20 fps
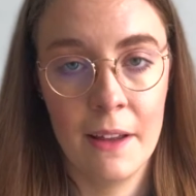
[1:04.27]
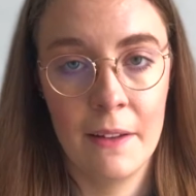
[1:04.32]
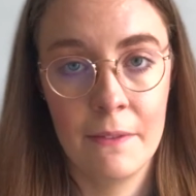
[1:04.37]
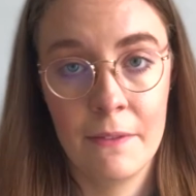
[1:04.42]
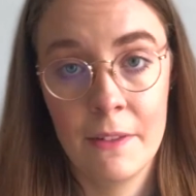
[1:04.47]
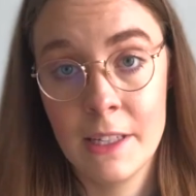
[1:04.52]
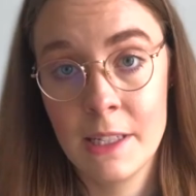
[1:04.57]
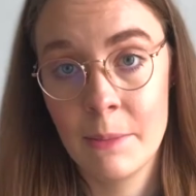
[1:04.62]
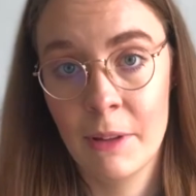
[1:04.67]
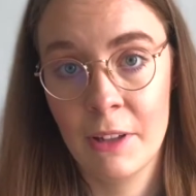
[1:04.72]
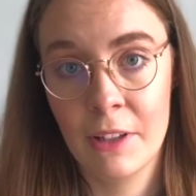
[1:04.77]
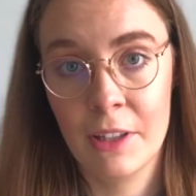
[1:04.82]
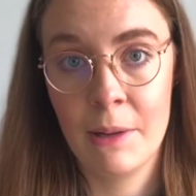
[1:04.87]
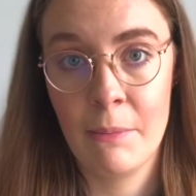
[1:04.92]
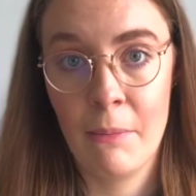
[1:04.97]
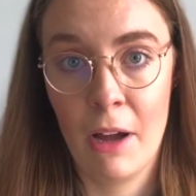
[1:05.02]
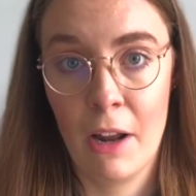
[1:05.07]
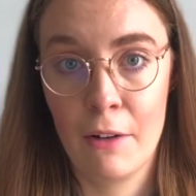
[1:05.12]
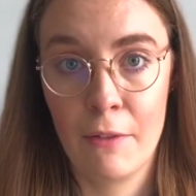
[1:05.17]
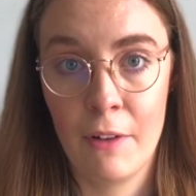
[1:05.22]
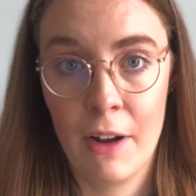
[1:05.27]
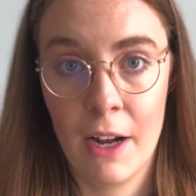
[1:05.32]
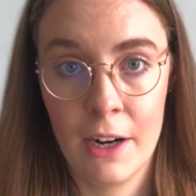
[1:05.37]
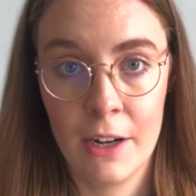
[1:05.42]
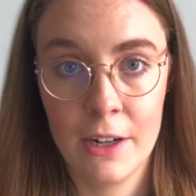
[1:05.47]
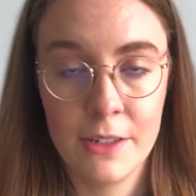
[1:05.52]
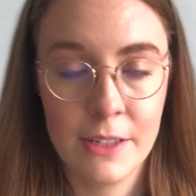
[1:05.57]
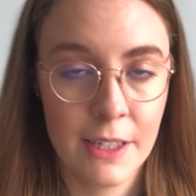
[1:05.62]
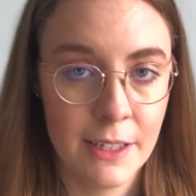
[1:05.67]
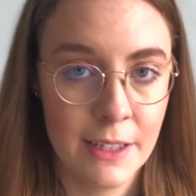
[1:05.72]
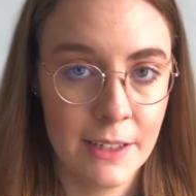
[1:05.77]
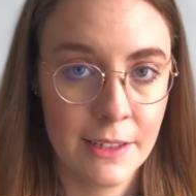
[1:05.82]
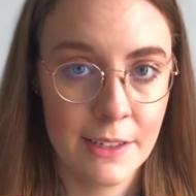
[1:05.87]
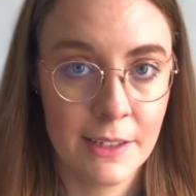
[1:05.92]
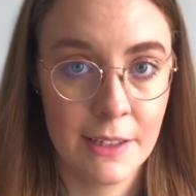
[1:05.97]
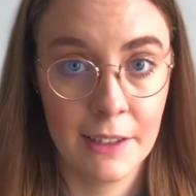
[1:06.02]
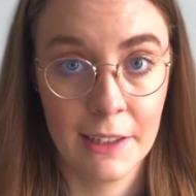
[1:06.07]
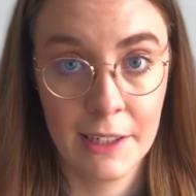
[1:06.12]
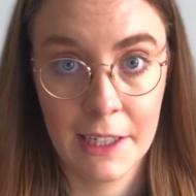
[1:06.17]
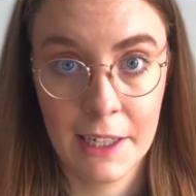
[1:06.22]
visibility modifiers in
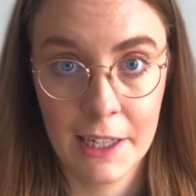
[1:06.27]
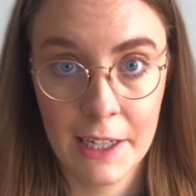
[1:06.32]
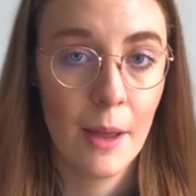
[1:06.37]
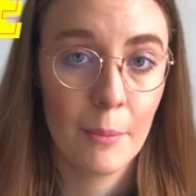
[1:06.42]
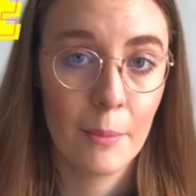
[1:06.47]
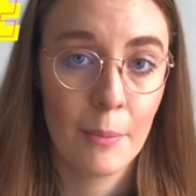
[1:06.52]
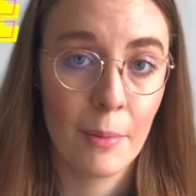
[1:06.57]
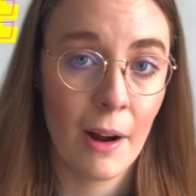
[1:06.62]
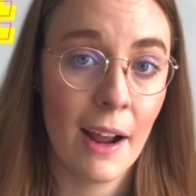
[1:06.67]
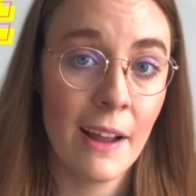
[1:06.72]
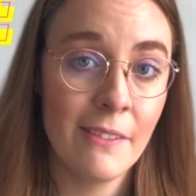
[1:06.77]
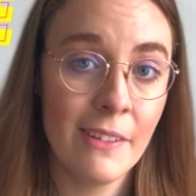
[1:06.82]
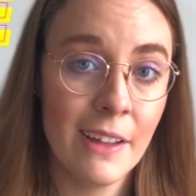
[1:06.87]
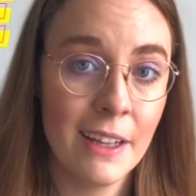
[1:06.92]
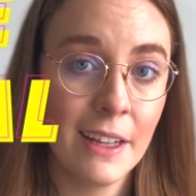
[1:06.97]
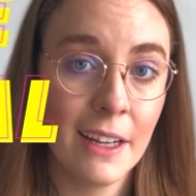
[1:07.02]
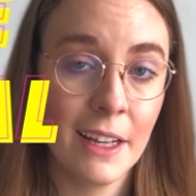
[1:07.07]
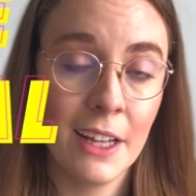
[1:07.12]
Solidity private,